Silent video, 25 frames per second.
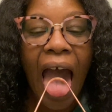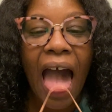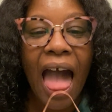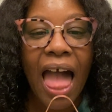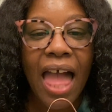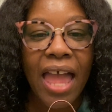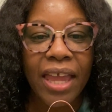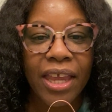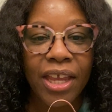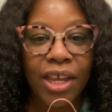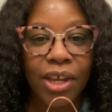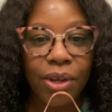
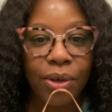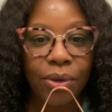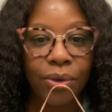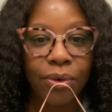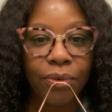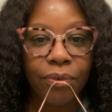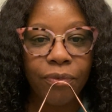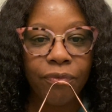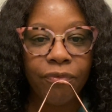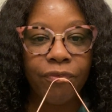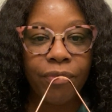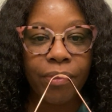and
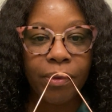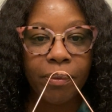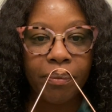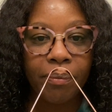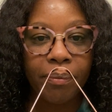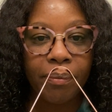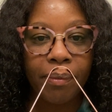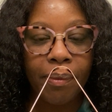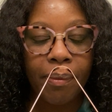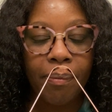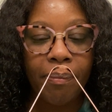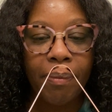go
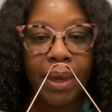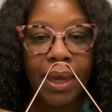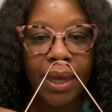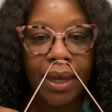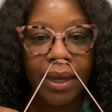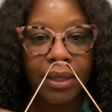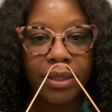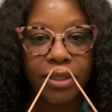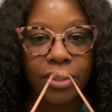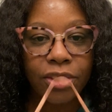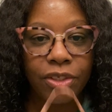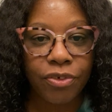from
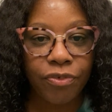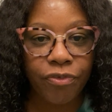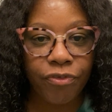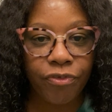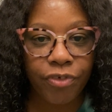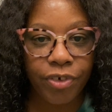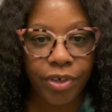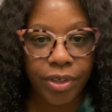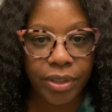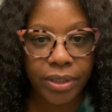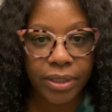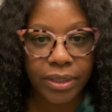back to
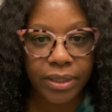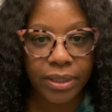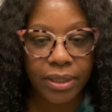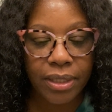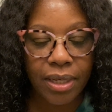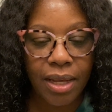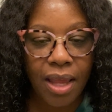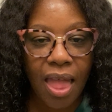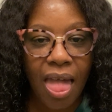front.